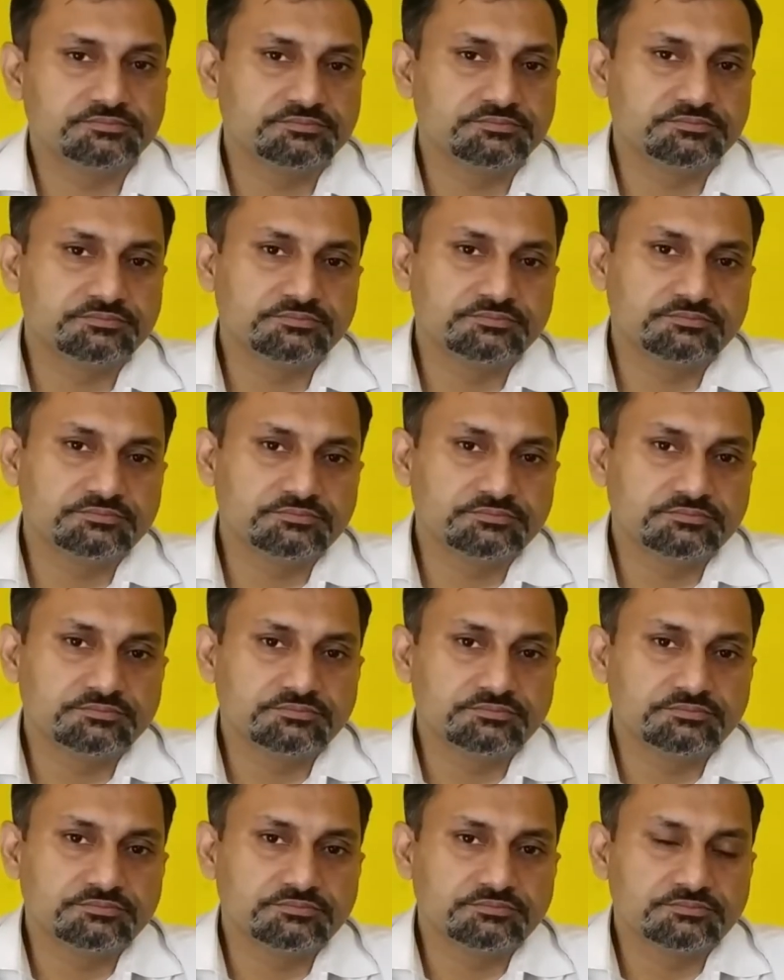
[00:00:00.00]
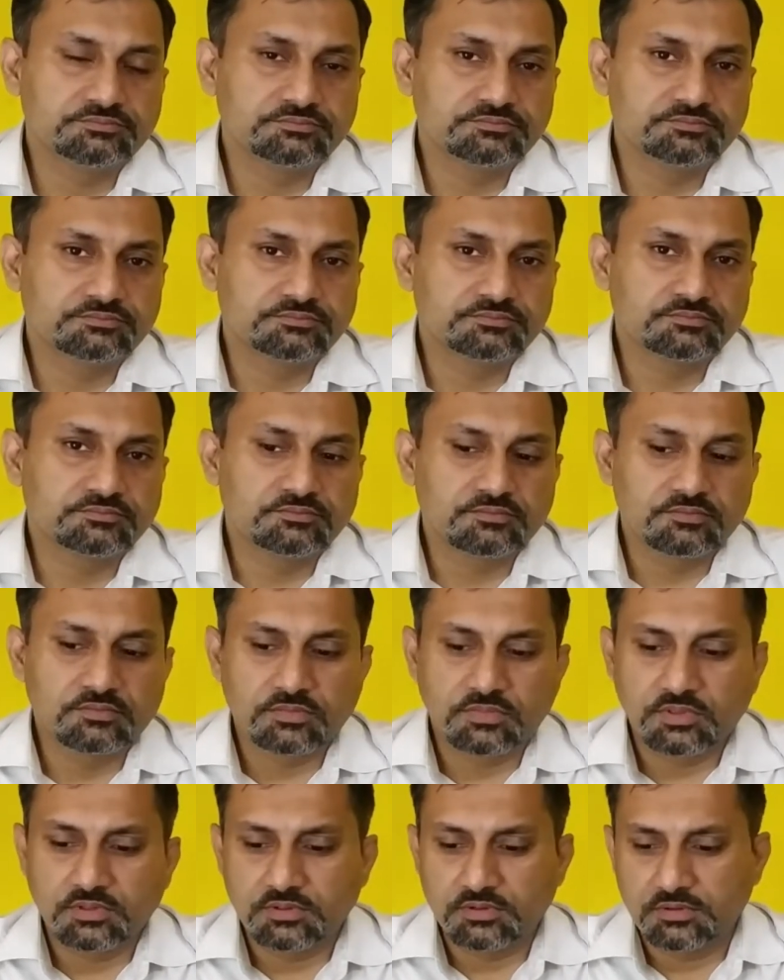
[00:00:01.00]

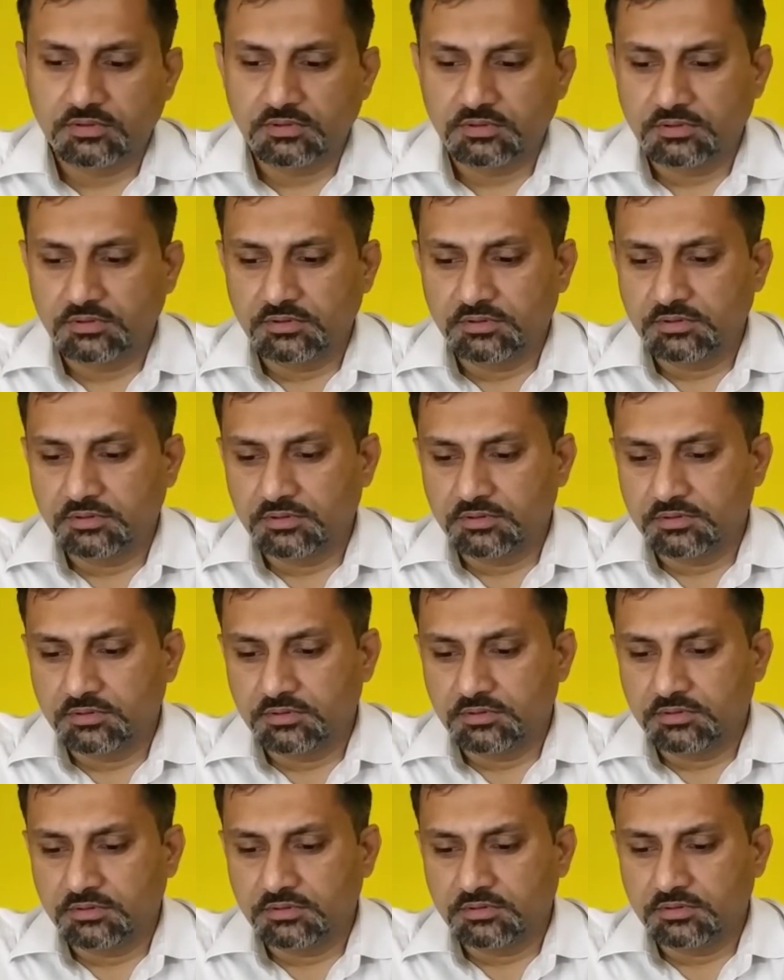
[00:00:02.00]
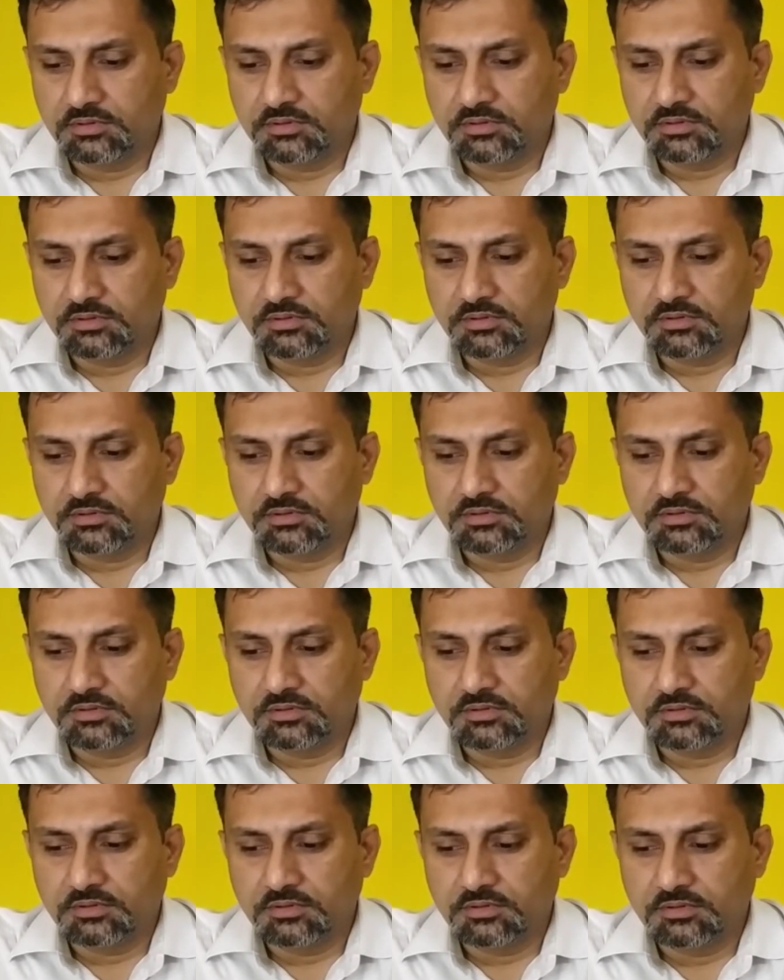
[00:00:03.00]

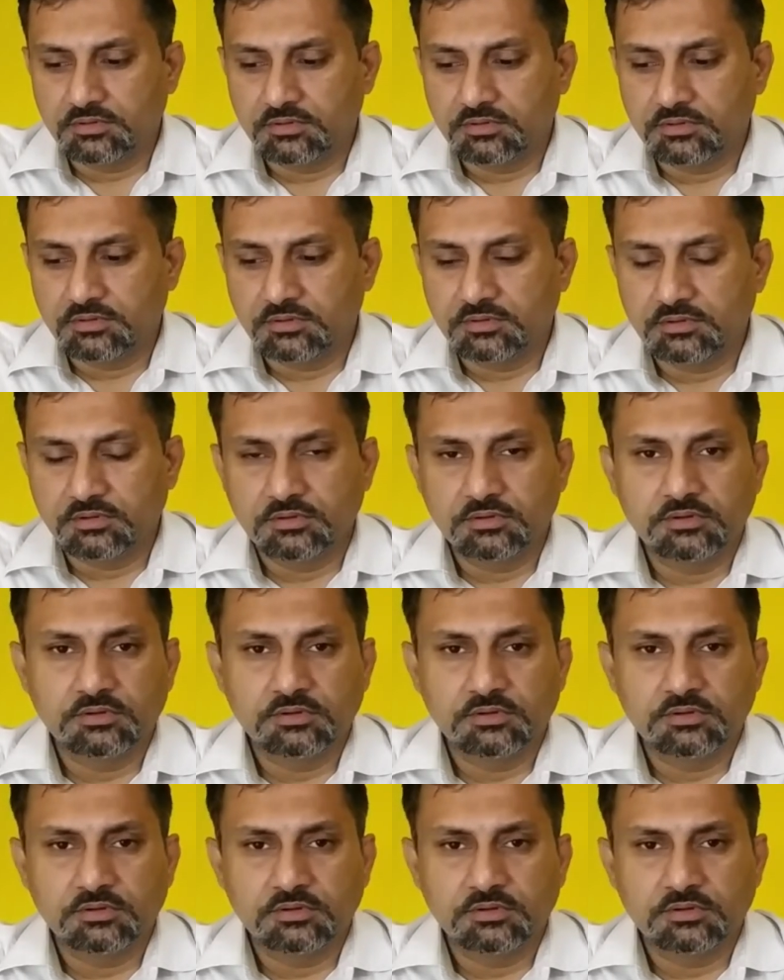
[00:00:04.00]
[no speech]